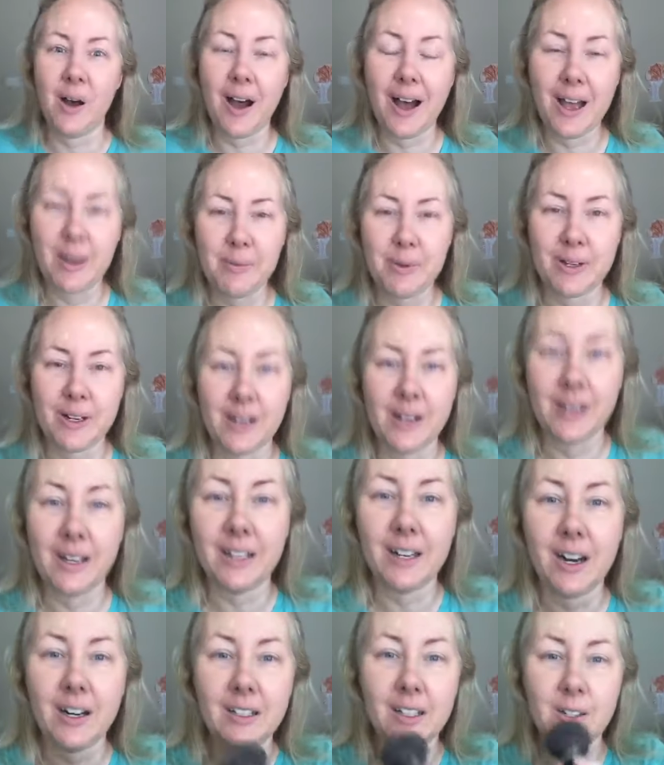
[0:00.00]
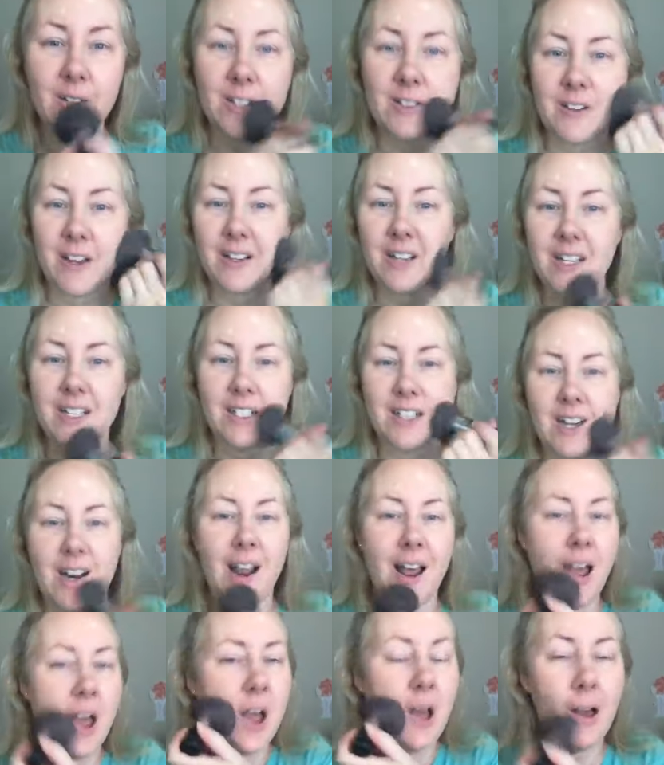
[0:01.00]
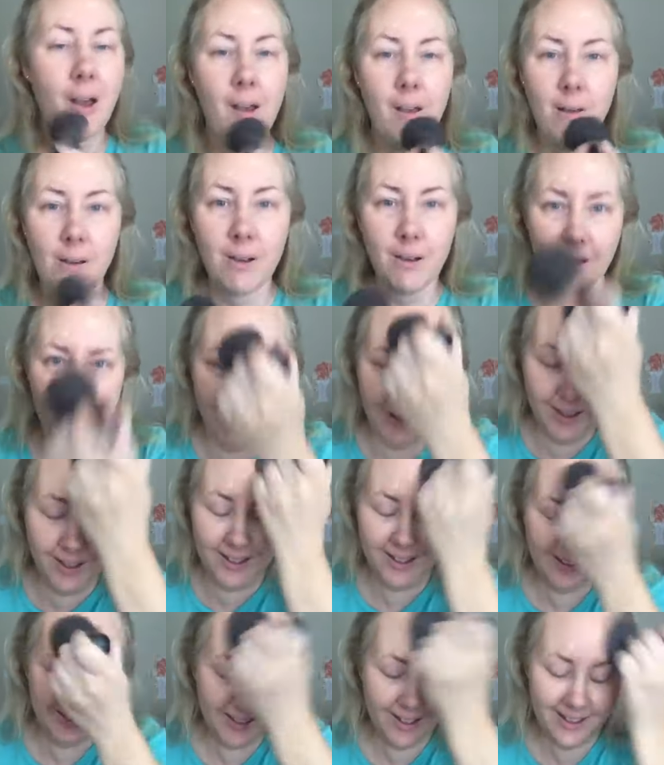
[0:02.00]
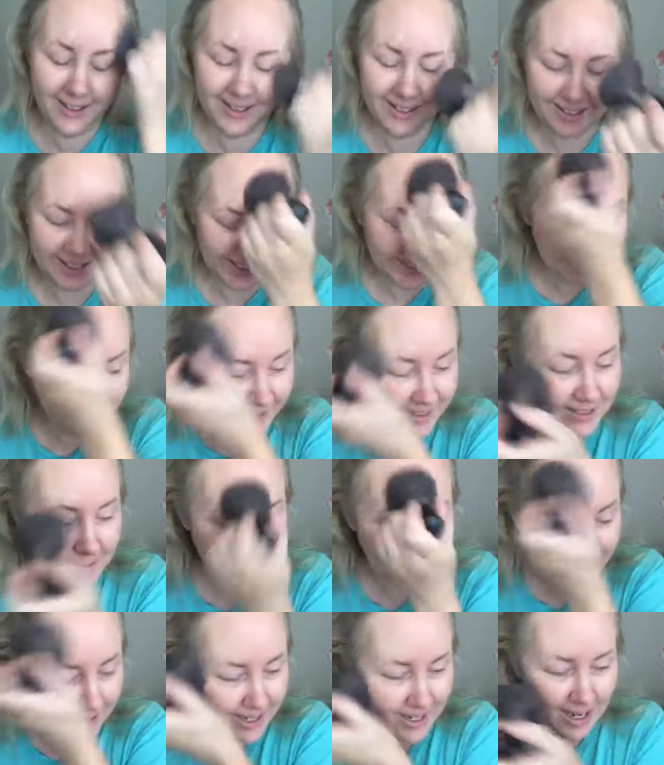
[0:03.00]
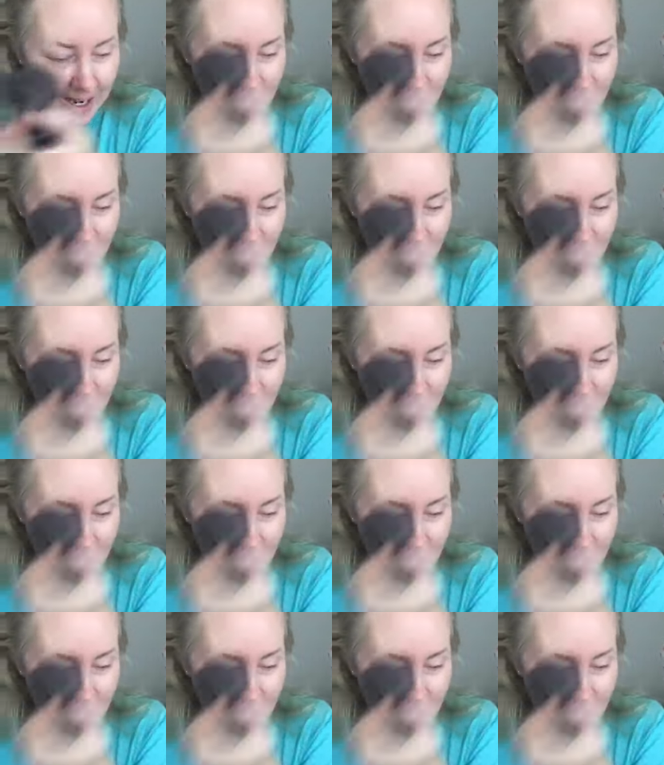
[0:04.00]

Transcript: I put on our liquid foundation. Excuse me.